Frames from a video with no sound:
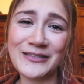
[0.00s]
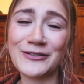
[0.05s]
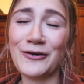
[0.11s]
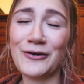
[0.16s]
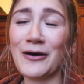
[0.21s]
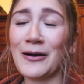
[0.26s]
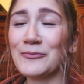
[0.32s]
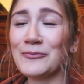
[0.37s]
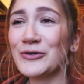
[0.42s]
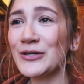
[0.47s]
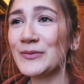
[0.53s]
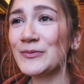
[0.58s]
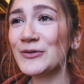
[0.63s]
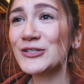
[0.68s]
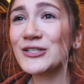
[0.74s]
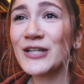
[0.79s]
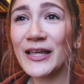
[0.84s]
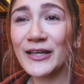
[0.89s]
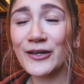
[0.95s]
So I'm pretty
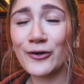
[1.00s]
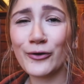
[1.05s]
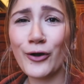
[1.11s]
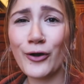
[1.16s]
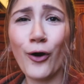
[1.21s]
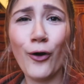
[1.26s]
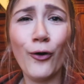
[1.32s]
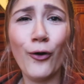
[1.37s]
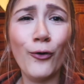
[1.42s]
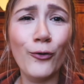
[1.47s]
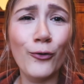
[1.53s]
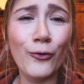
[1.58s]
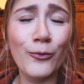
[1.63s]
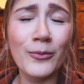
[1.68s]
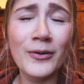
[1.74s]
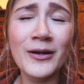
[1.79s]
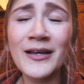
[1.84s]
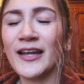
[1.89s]
much like going home,